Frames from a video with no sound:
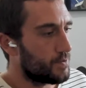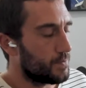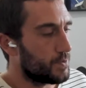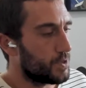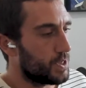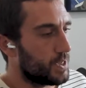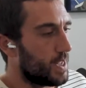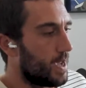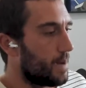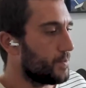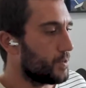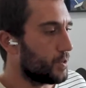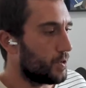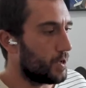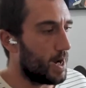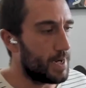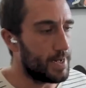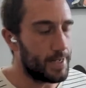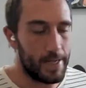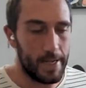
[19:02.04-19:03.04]
some steps
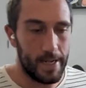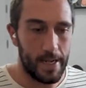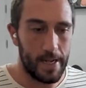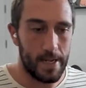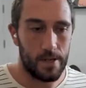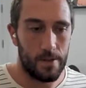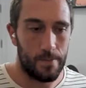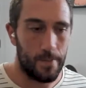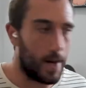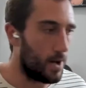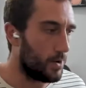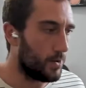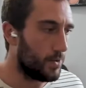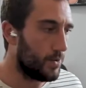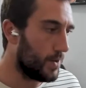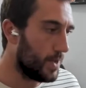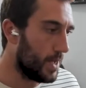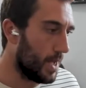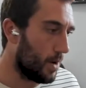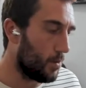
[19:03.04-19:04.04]
or ideas
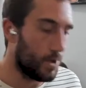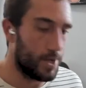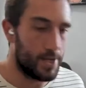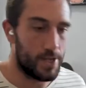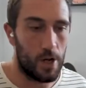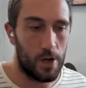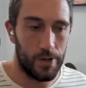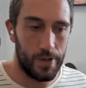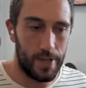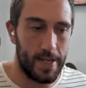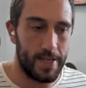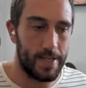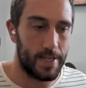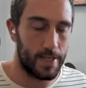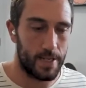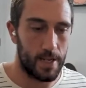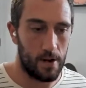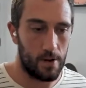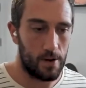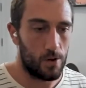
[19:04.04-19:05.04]
about what is
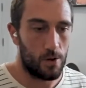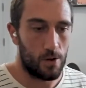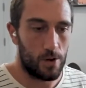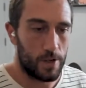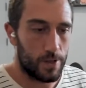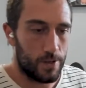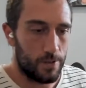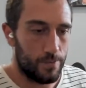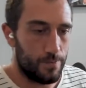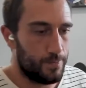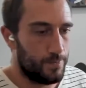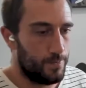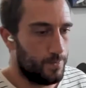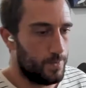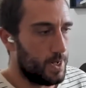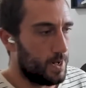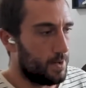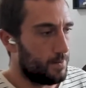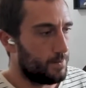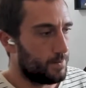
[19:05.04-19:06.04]
unnecessary in order to
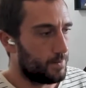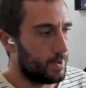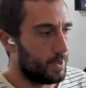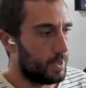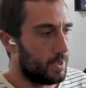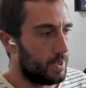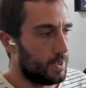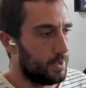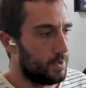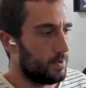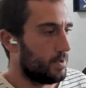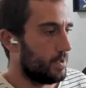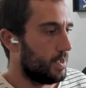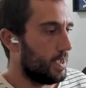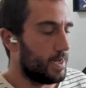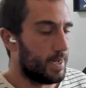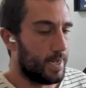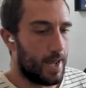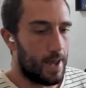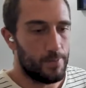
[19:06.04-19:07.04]
get
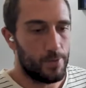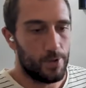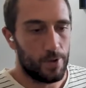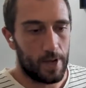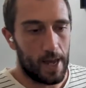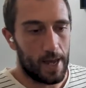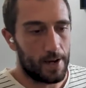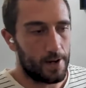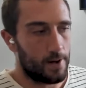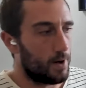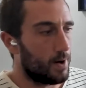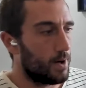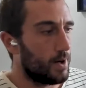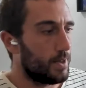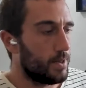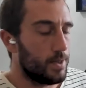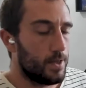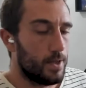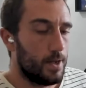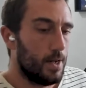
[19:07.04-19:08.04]
a game together
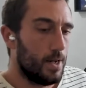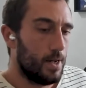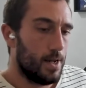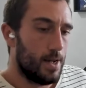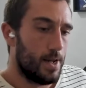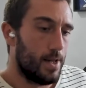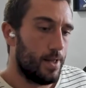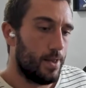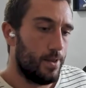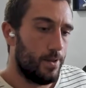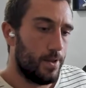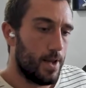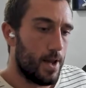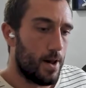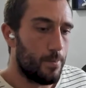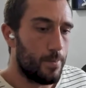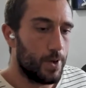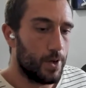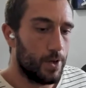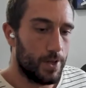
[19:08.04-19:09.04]
and
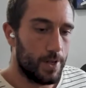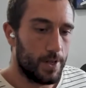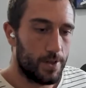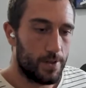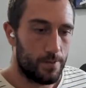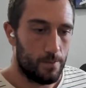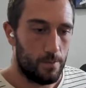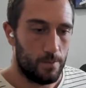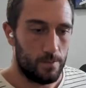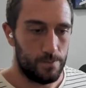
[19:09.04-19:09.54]
build it?